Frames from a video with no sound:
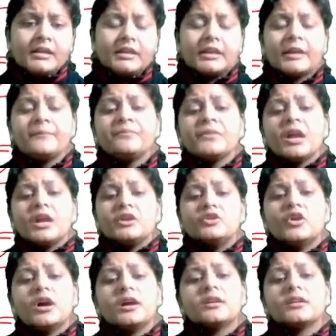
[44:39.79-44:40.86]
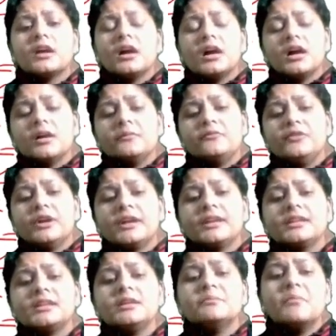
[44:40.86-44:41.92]
Okay? You are
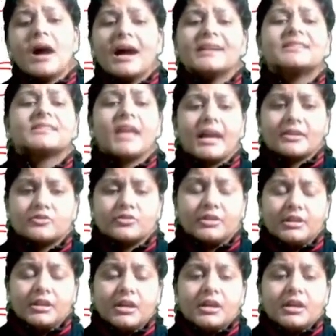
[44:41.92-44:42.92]
wearing the mask actually.